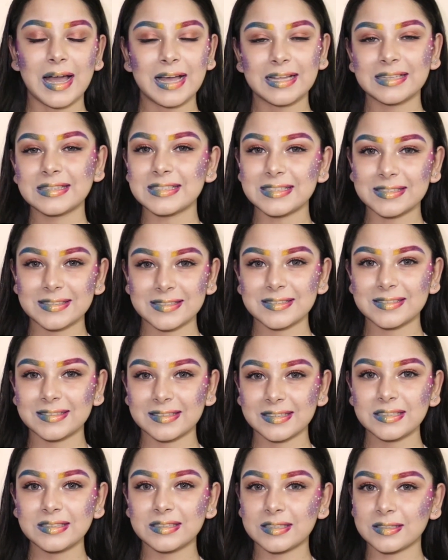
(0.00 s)
And this is
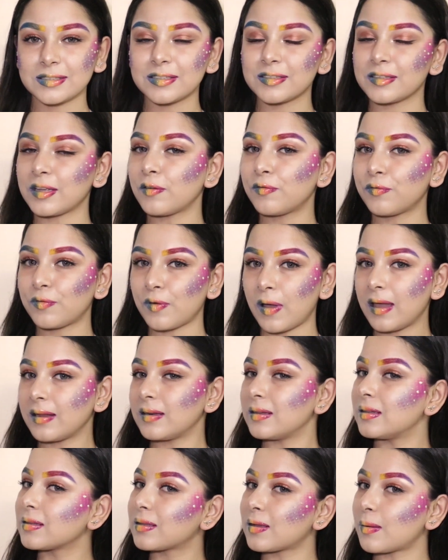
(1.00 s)
it. This is our
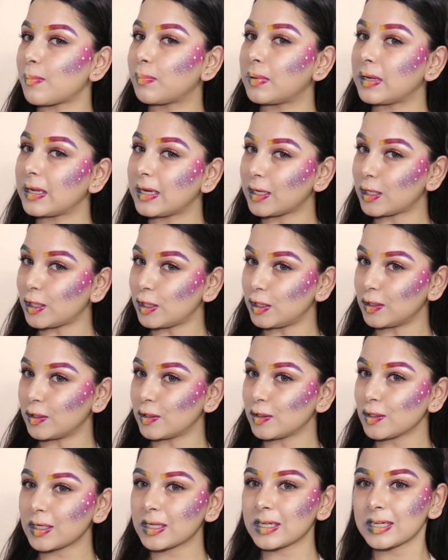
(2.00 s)
final complete
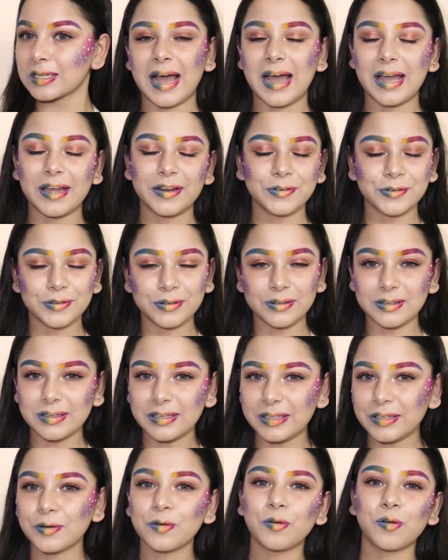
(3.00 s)
look. I
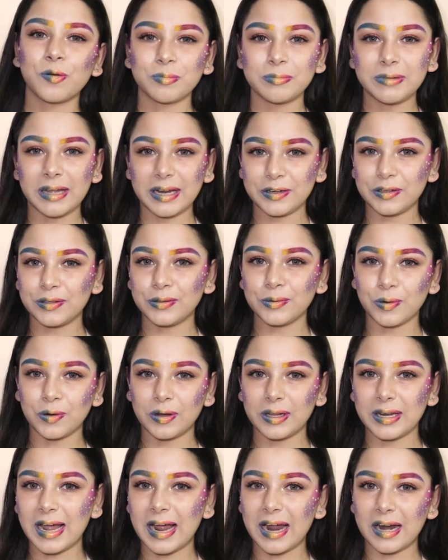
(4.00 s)
really hope that you
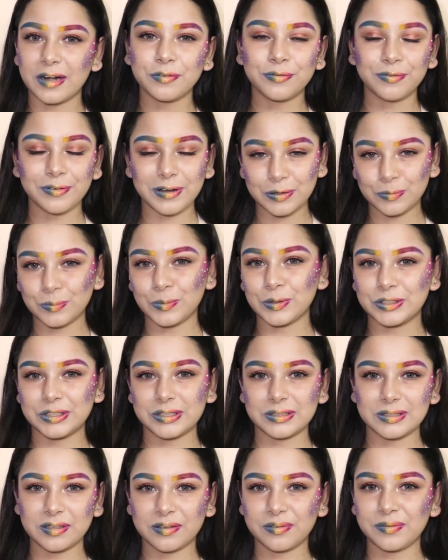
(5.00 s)
all had fun
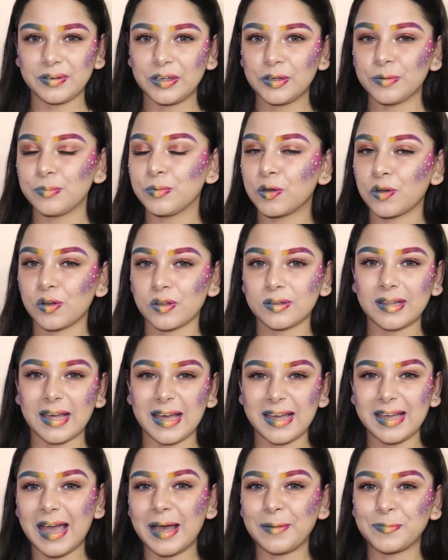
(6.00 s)
watching this video because
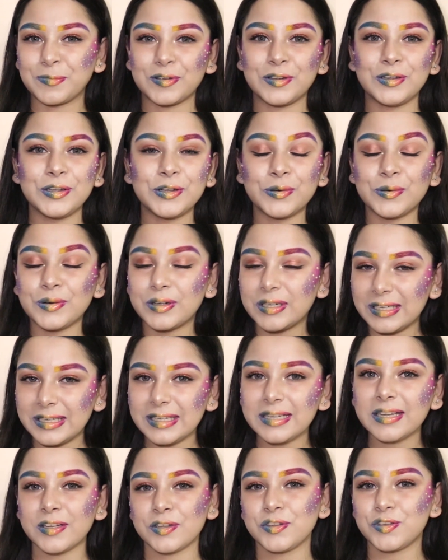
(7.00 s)
I
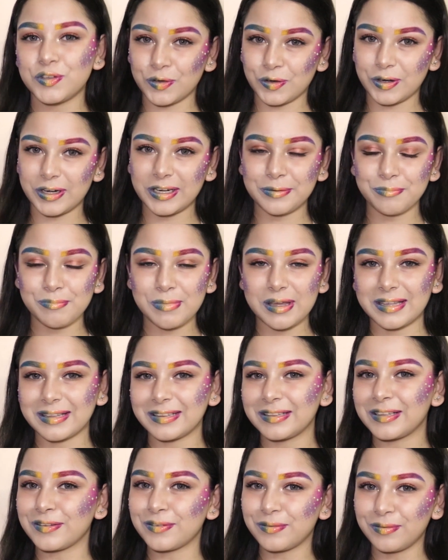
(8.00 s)
absolutely enjoyed
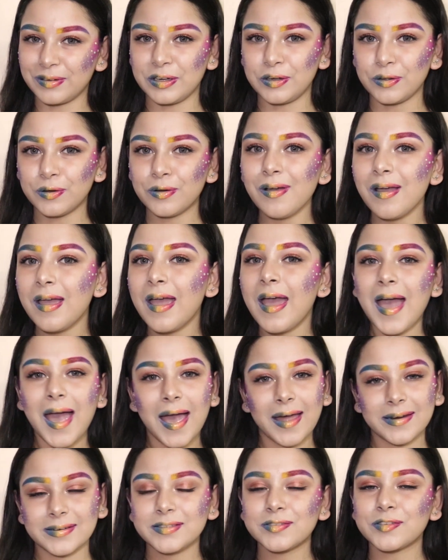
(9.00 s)
making this video.
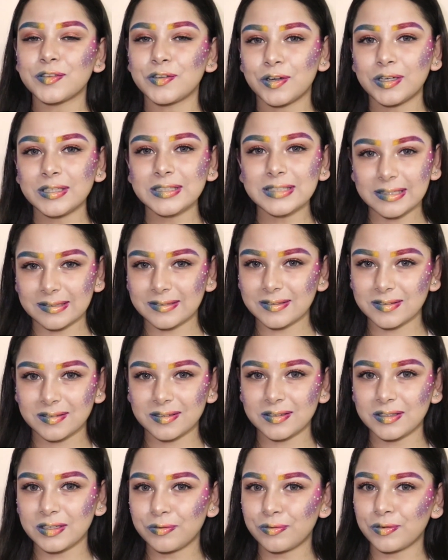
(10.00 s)
And it's not
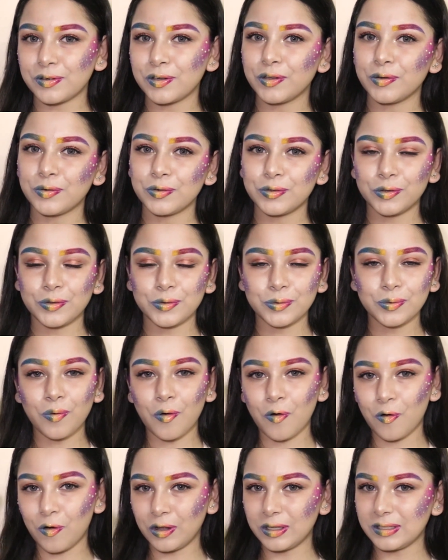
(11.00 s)
necessary for you to do
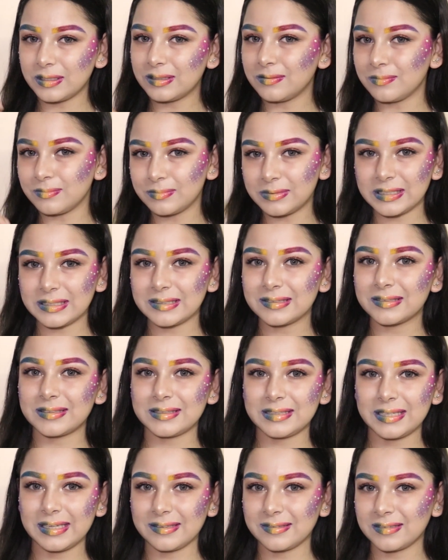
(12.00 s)
all these
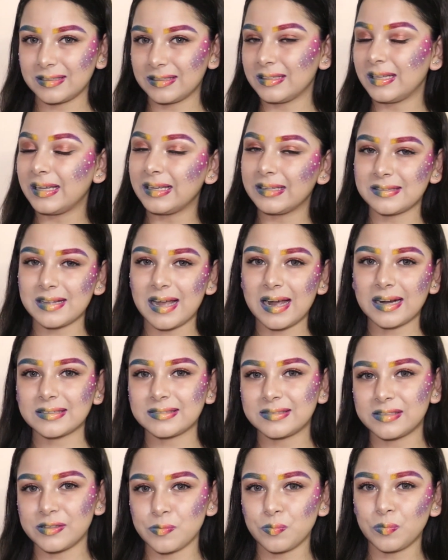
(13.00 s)
things in the exact
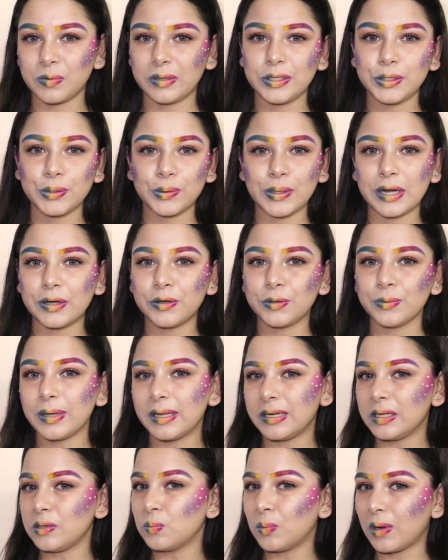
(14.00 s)
same way. You can do
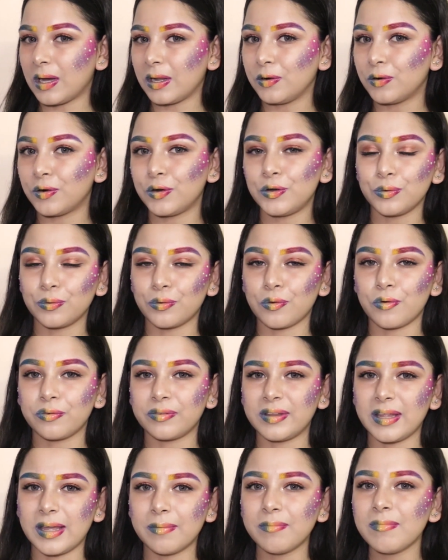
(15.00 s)
any one or two
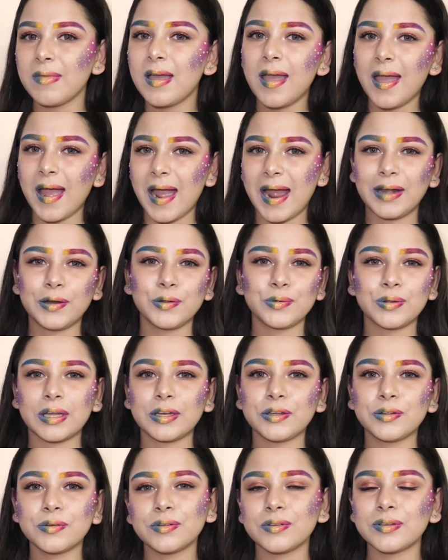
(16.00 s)
of them and you
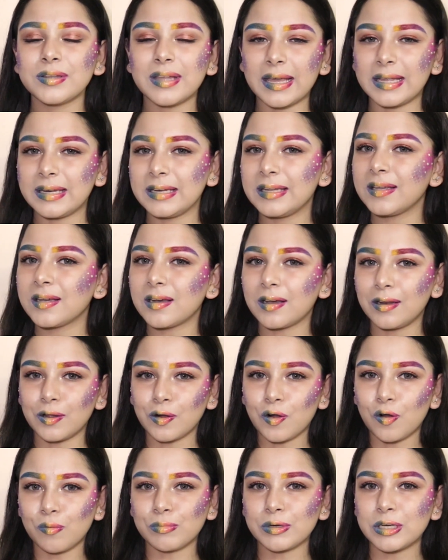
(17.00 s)
can use any color
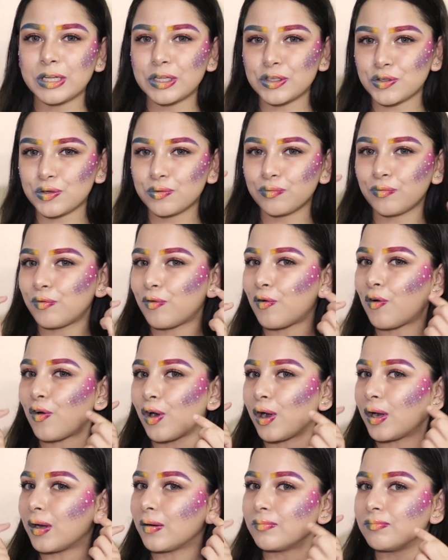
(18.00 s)
combination
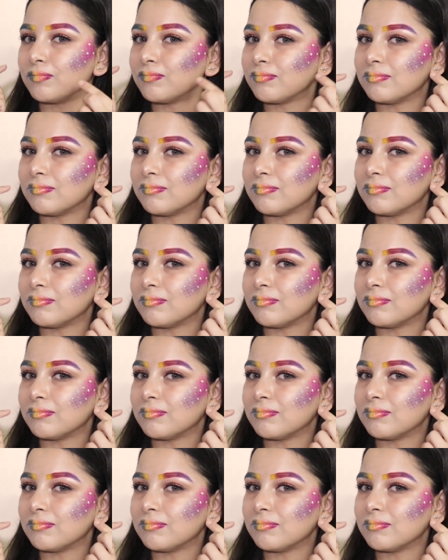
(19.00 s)
for